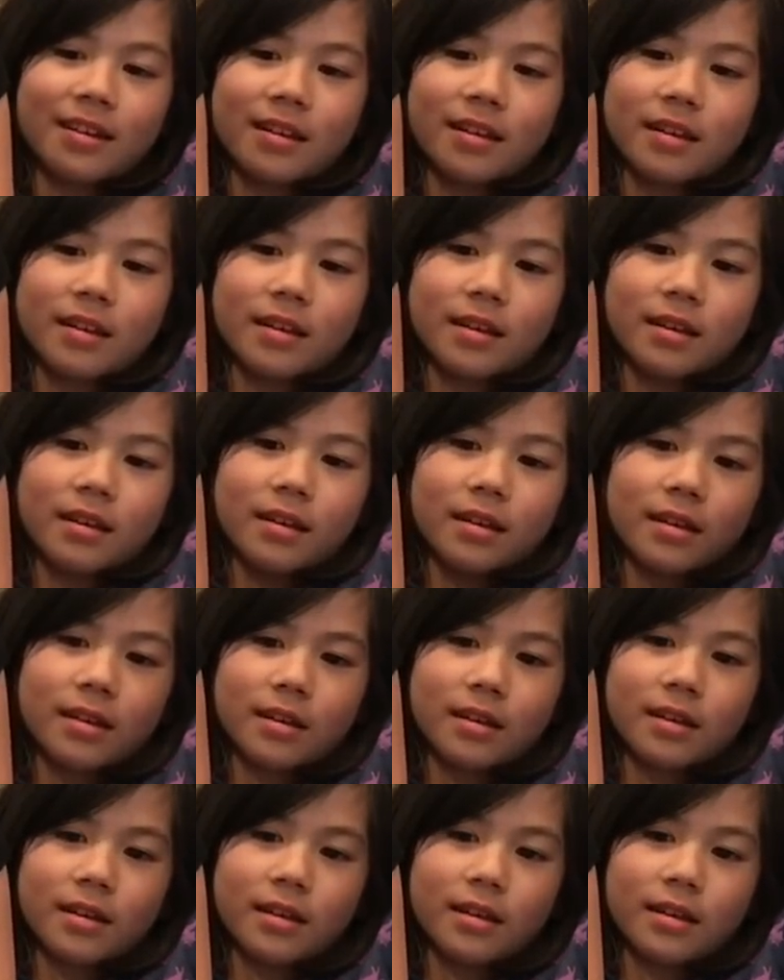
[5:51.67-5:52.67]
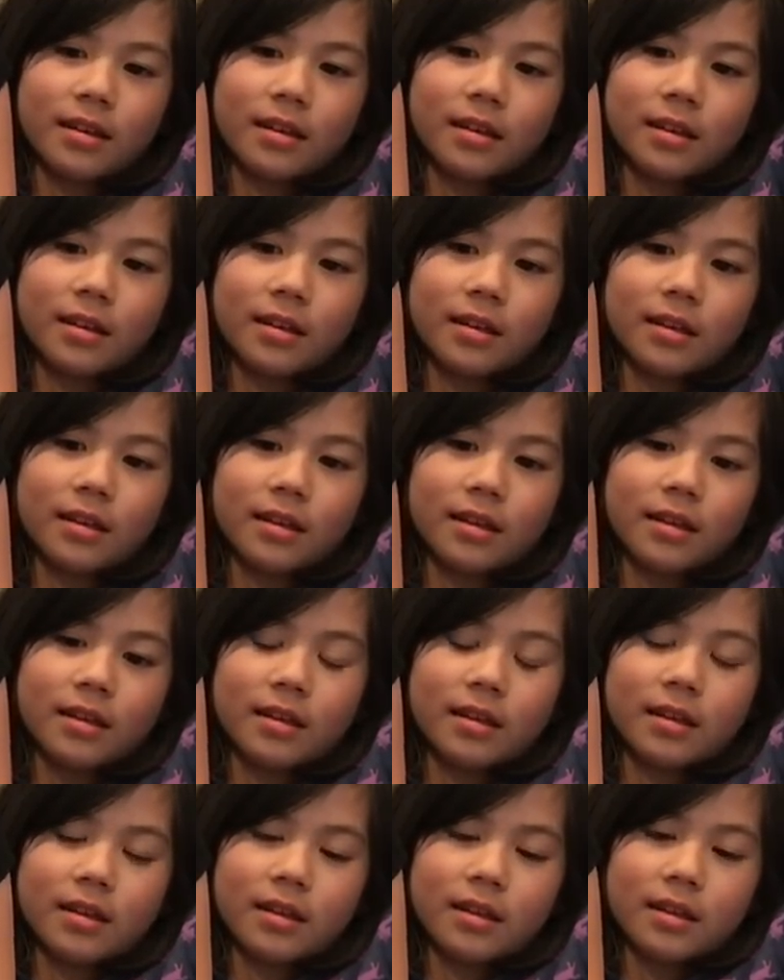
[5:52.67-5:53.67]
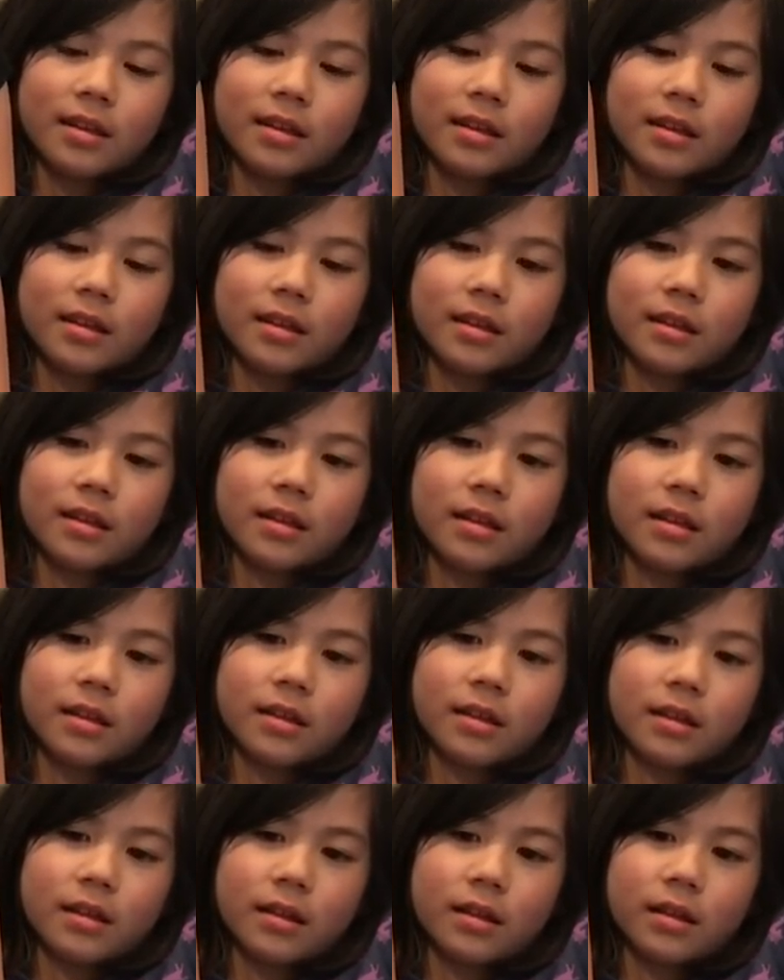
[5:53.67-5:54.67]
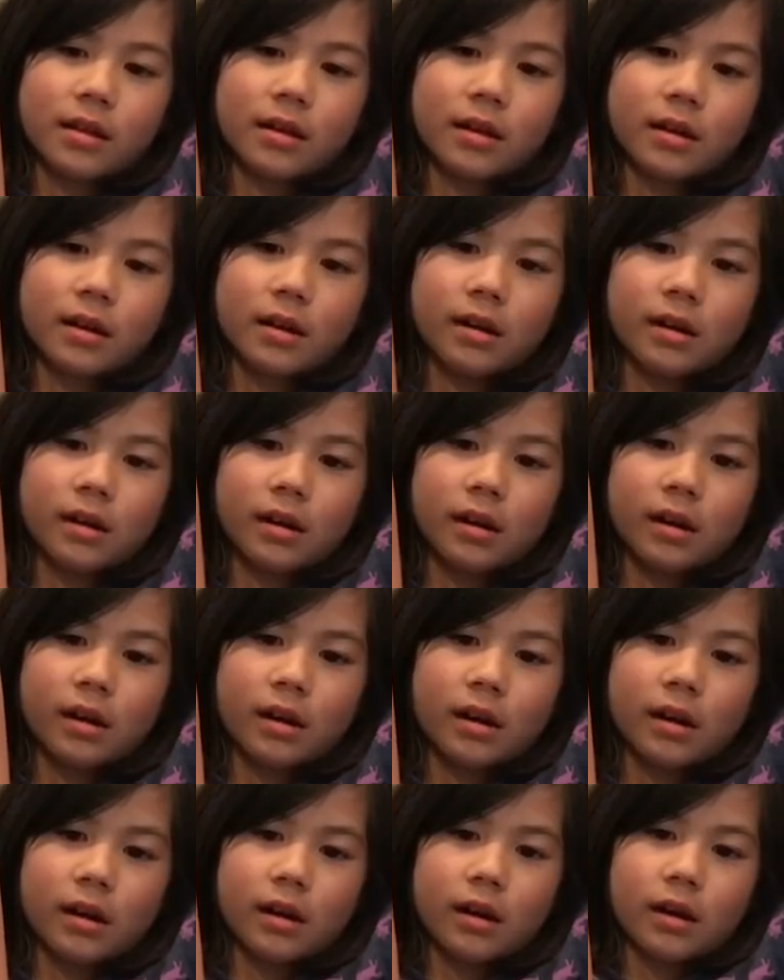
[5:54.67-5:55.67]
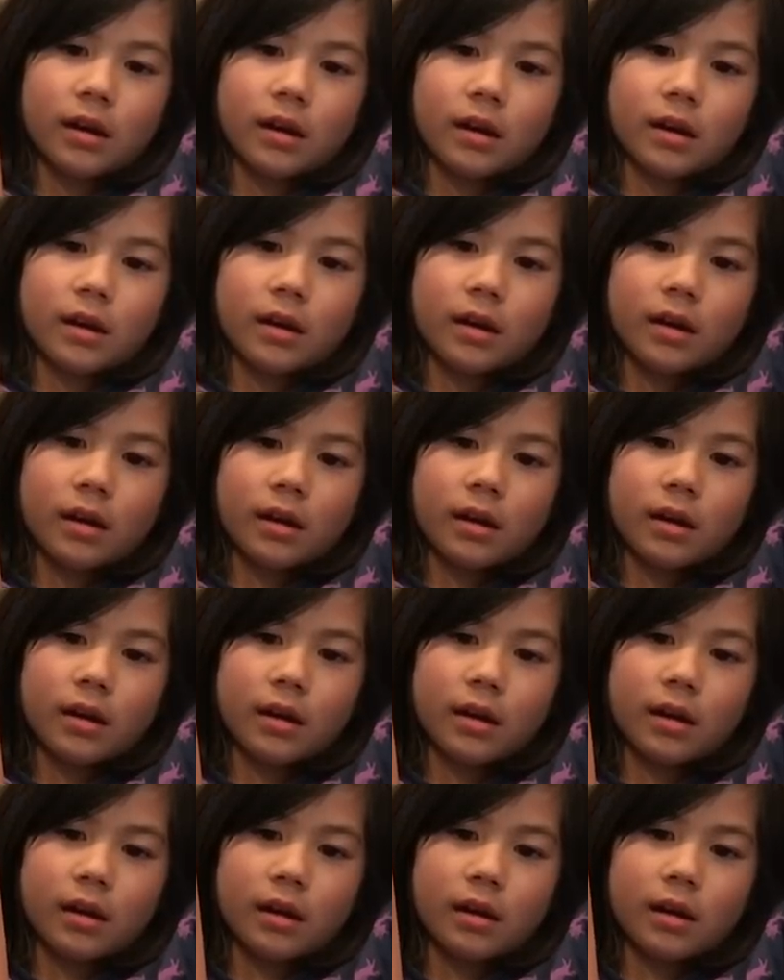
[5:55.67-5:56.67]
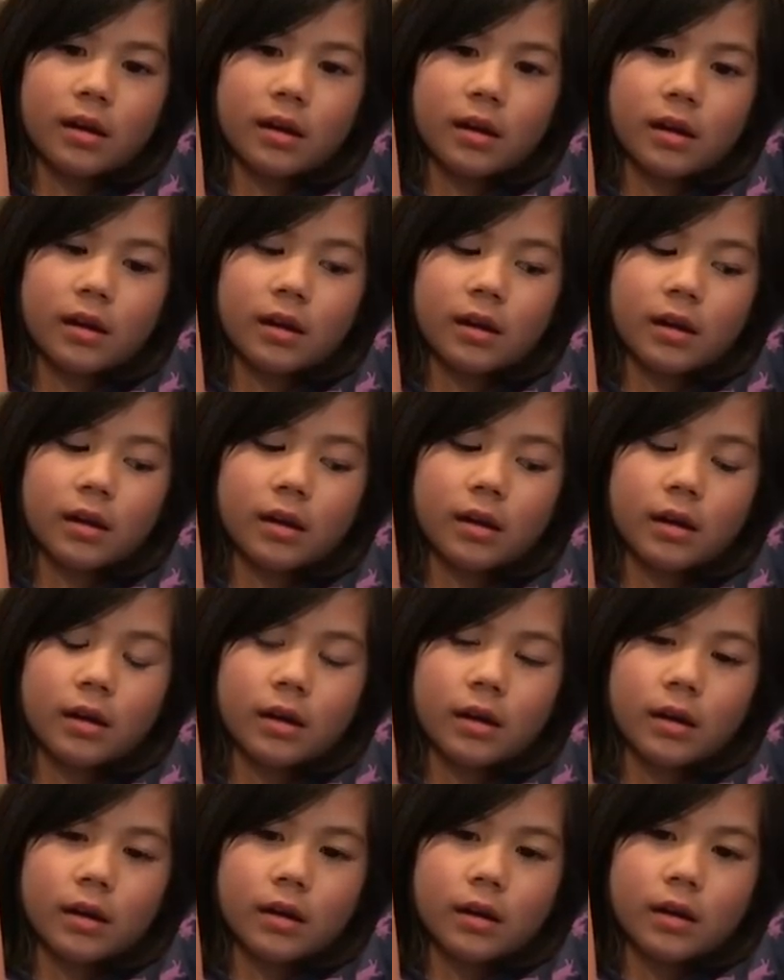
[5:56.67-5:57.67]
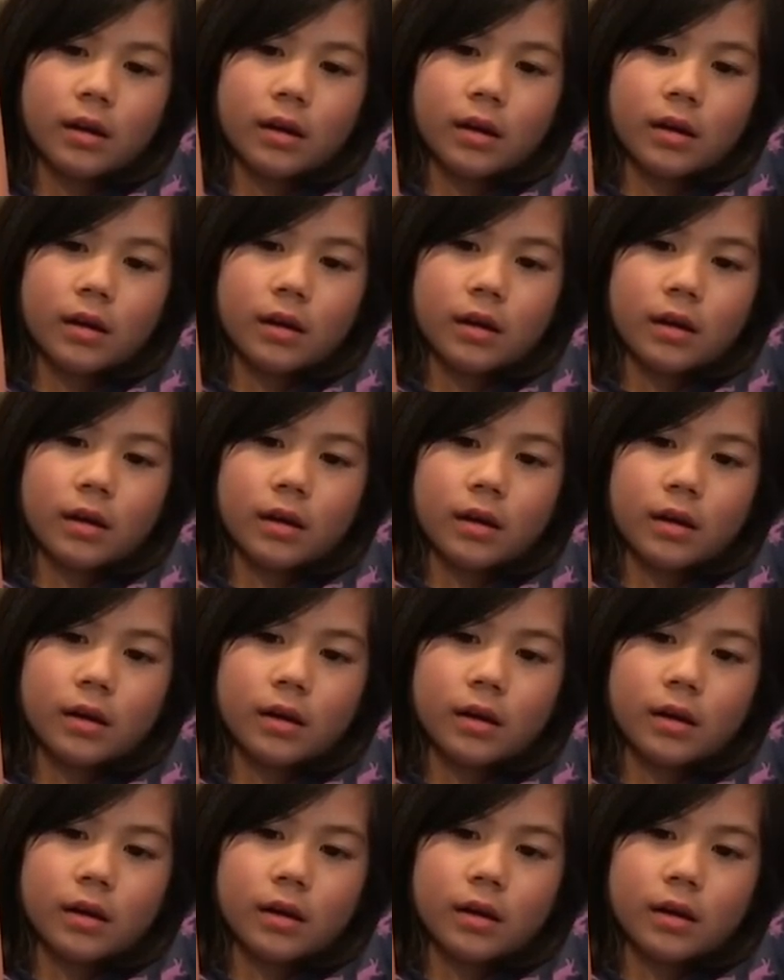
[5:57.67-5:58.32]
This person isn't speaking.